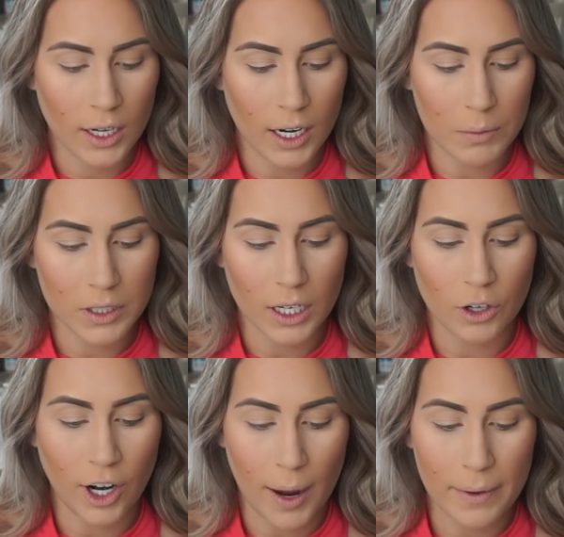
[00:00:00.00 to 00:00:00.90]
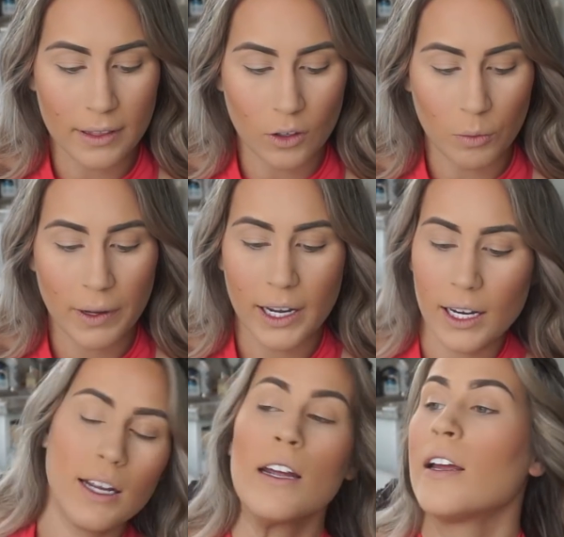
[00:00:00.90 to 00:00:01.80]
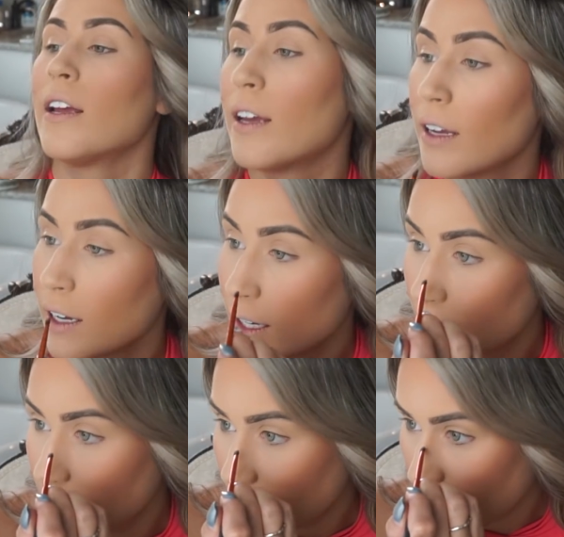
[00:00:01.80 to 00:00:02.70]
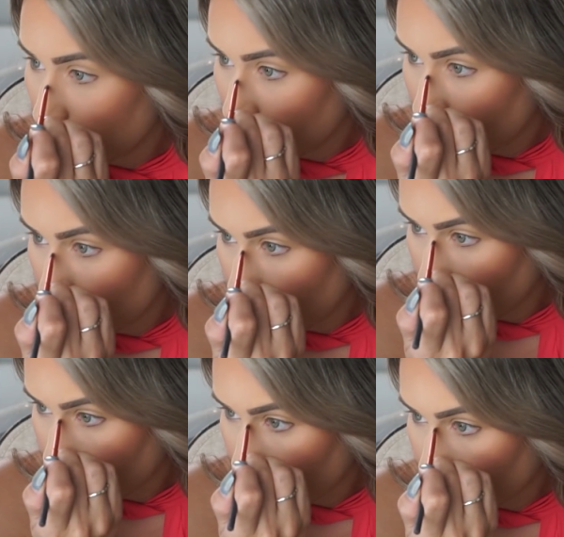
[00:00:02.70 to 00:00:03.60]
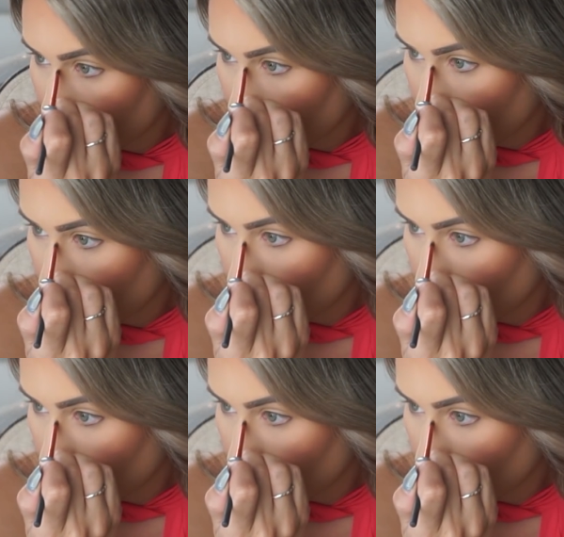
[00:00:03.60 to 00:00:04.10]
And I'm just gonna grab a little bit. And I'm gonna keep it like really